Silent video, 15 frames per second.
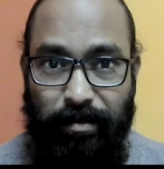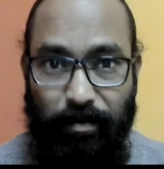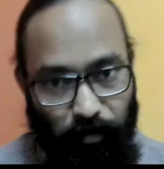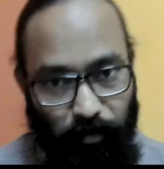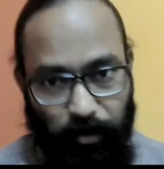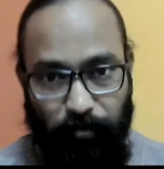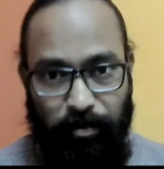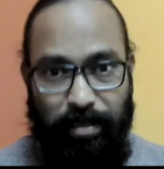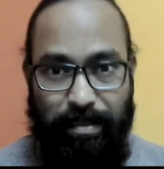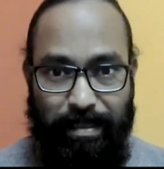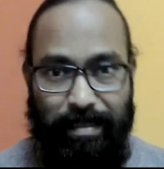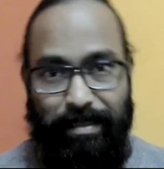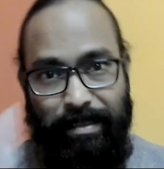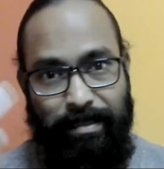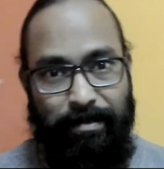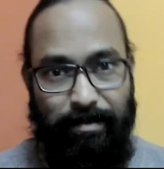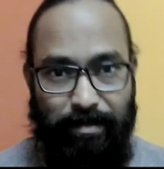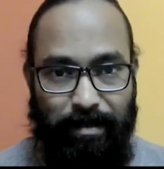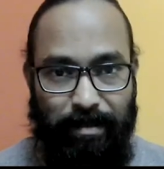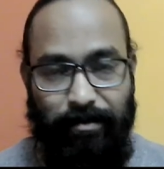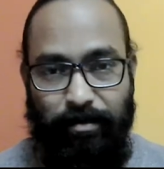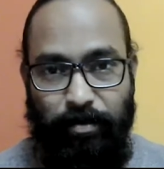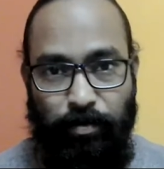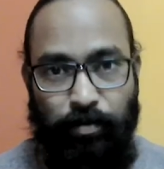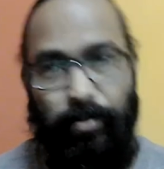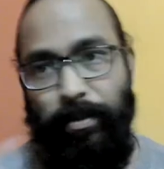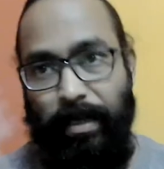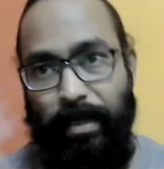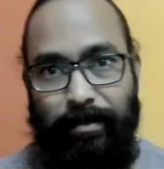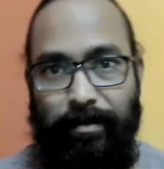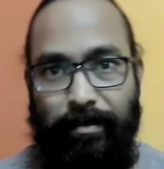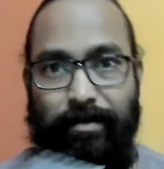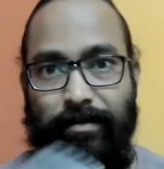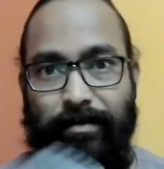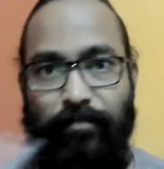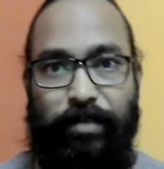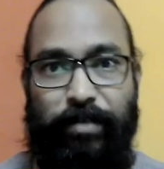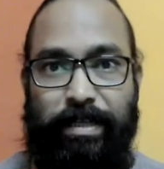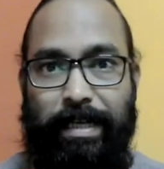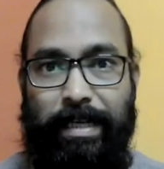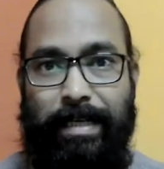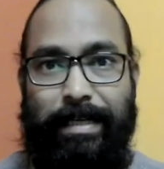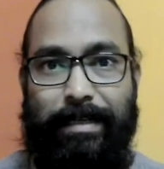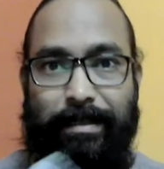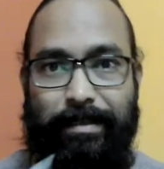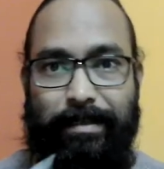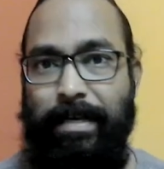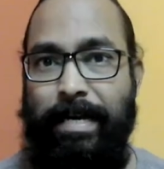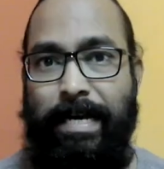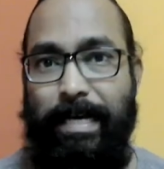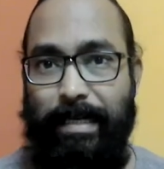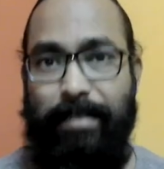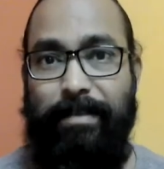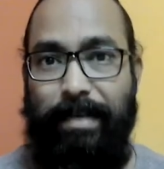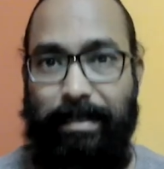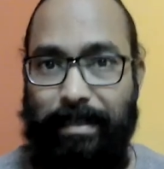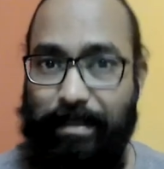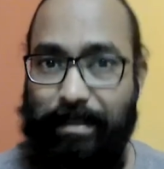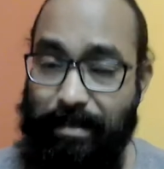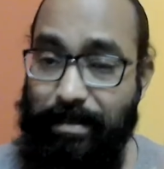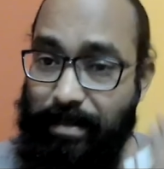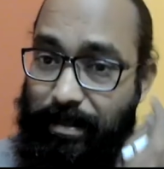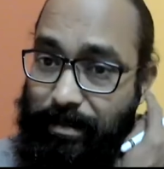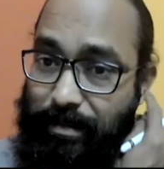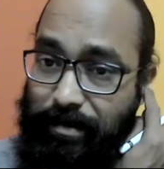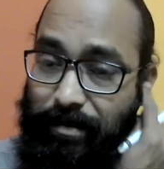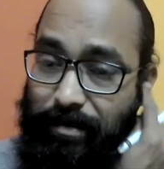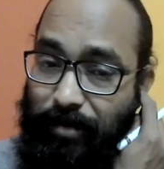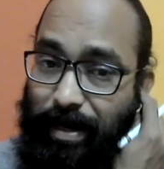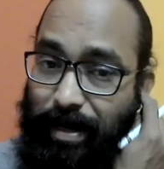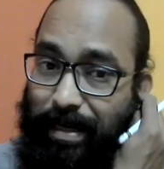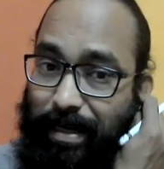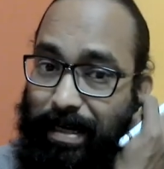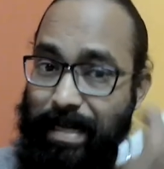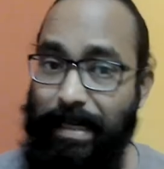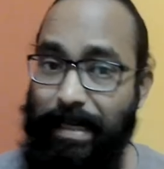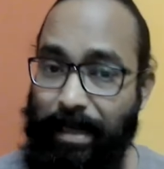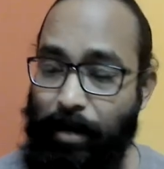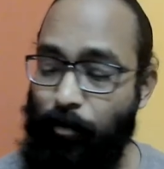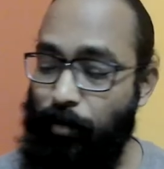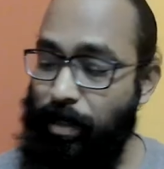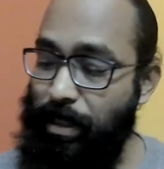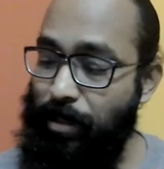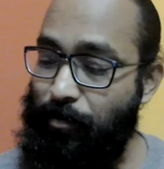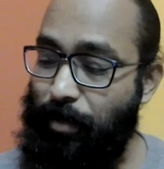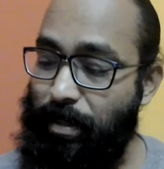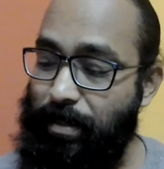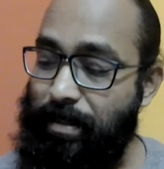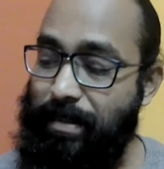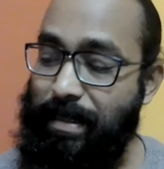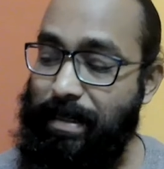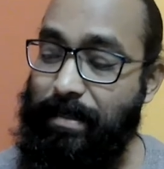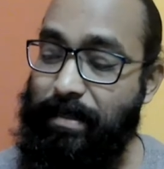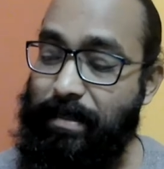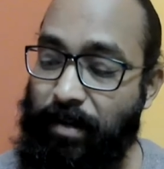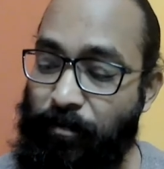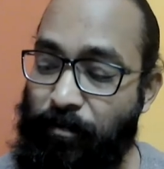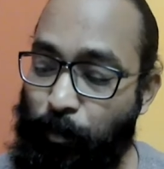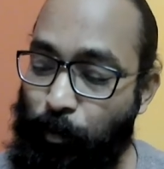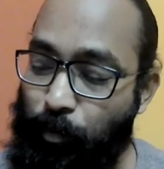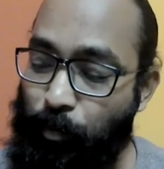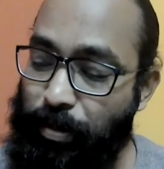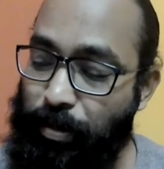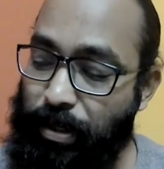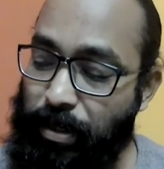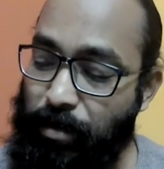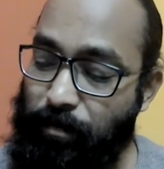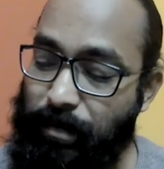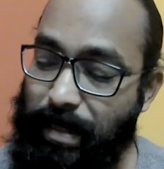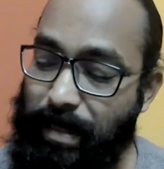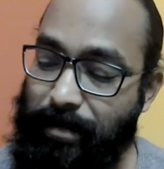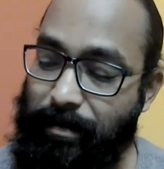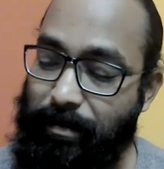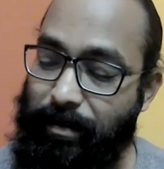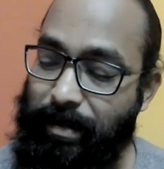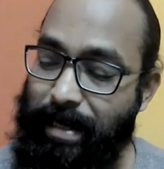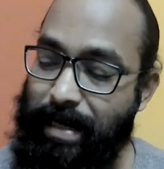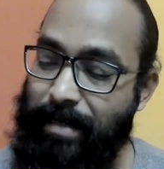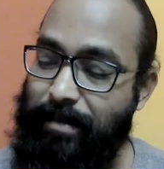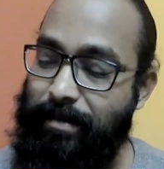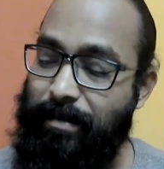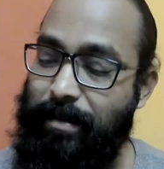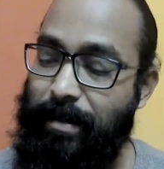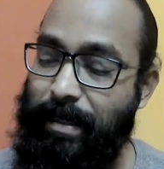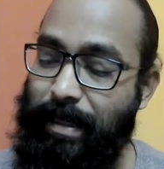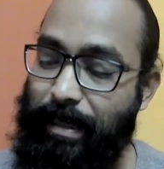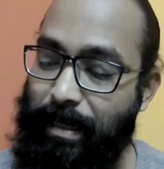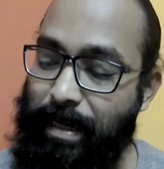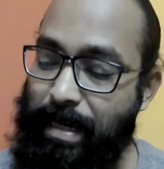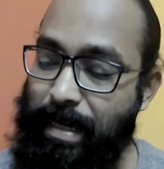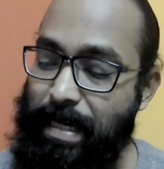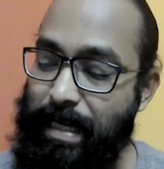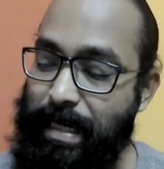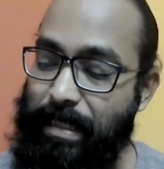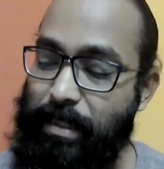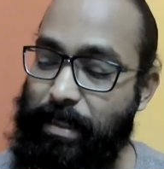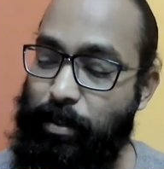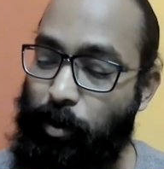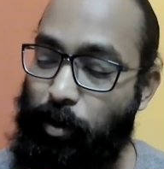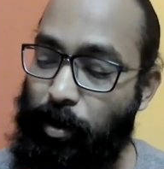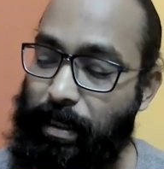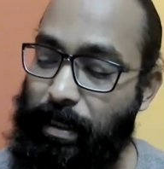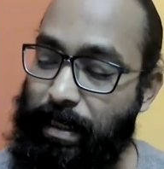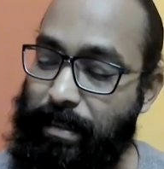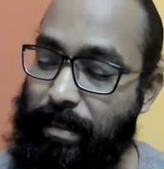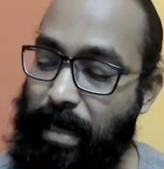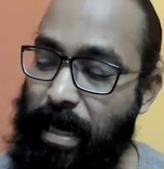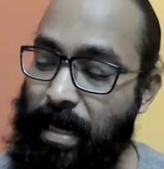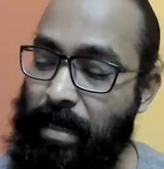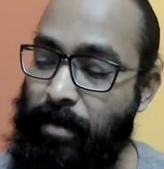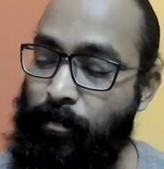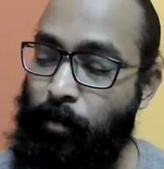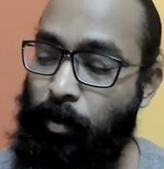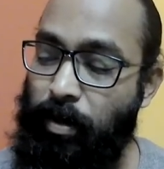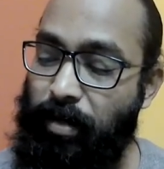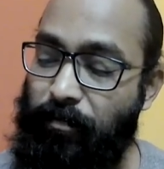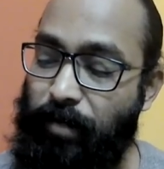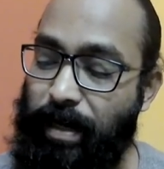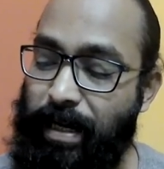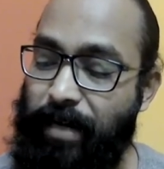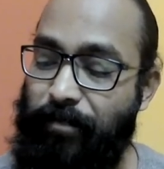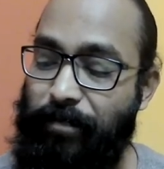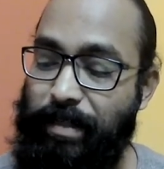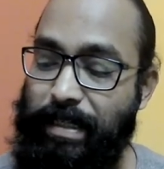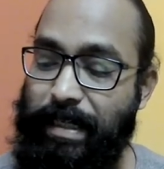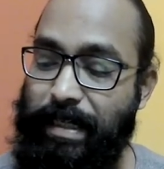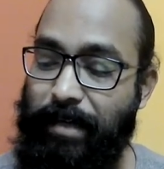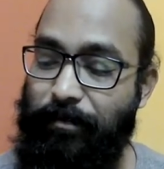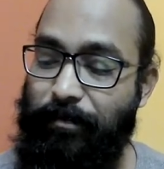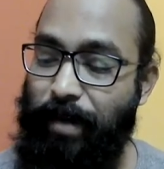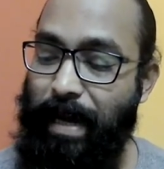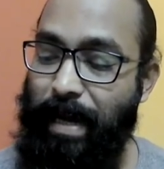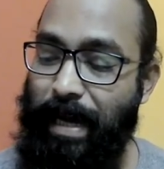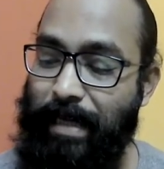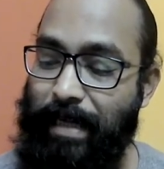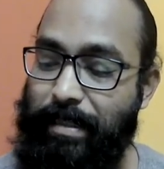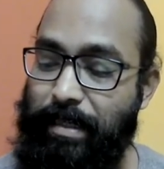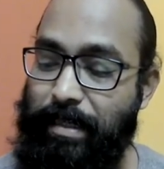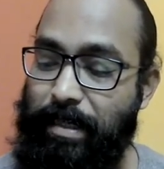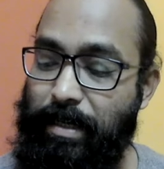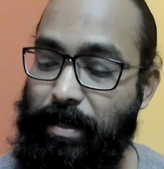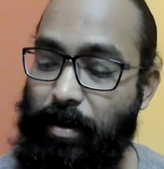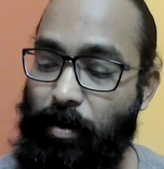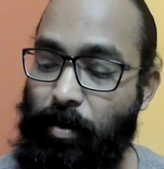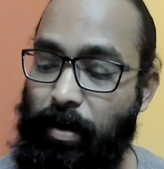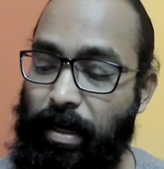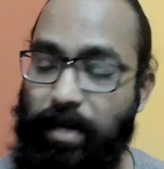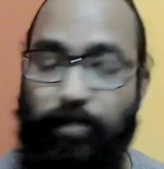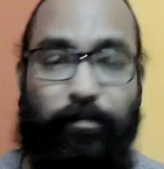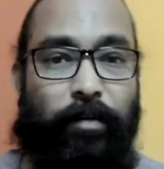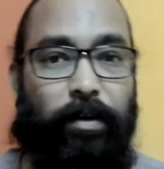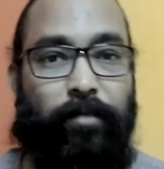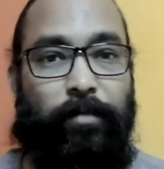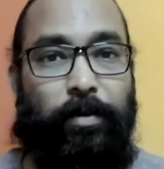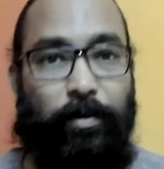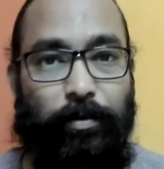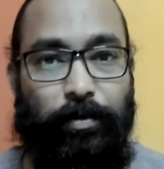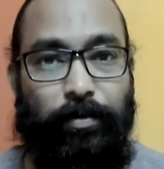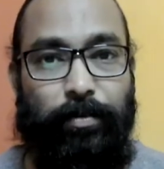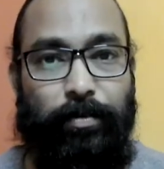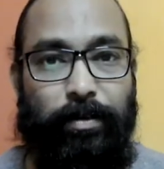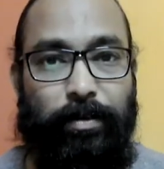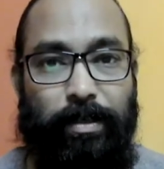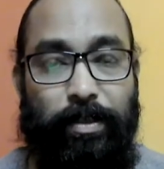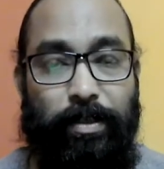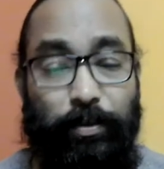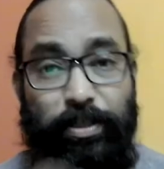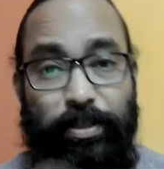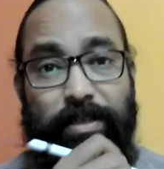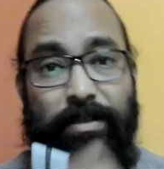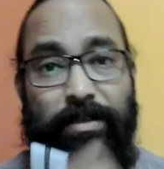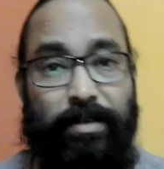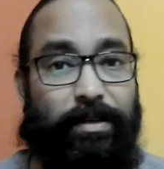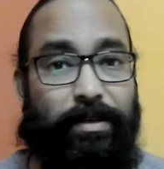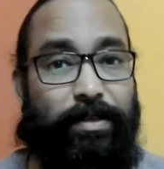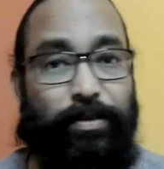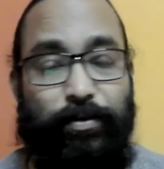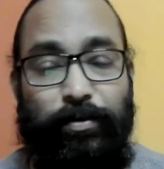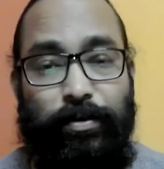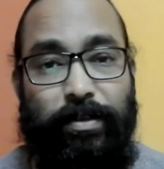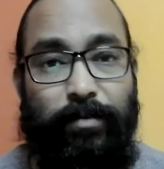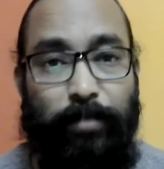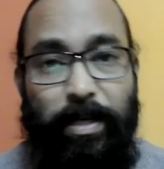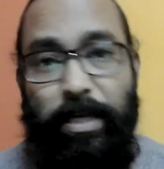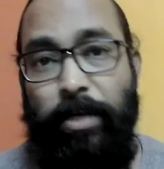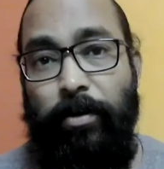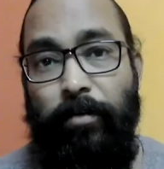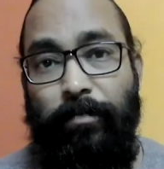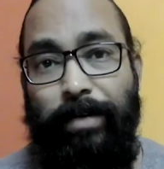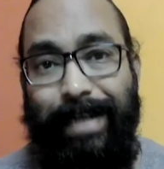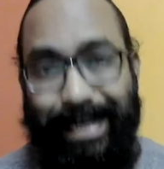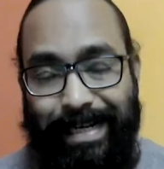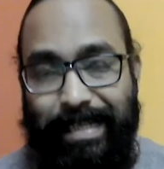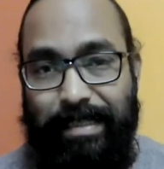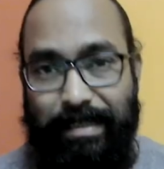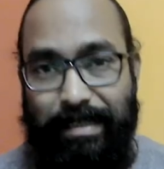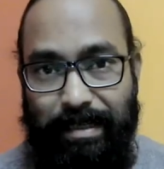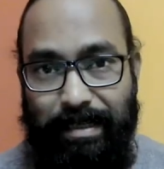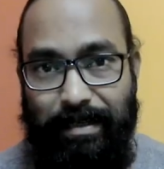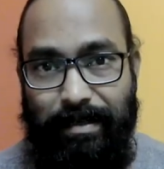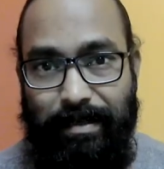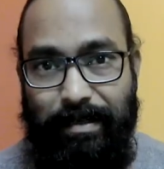Whatever is exists, that's truth, and this physical entity is that existence, right? Now we need to understand some portion of that red circle is called as unmodified physical facts or confirmed truth. So we just understood the meaning of tendency.